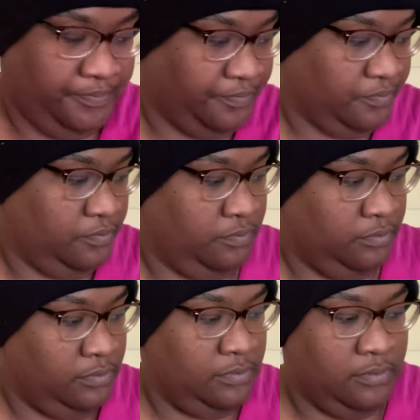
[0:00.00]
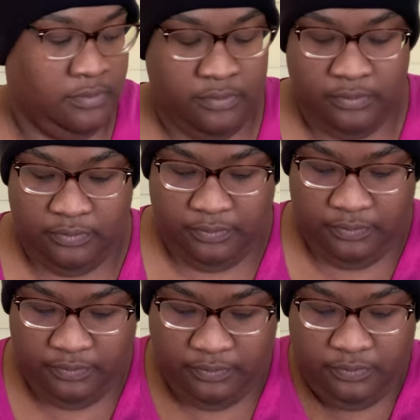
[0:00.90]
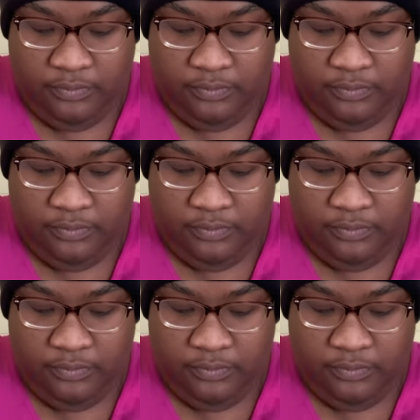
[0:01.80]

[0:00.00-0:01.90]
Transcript: [no speech]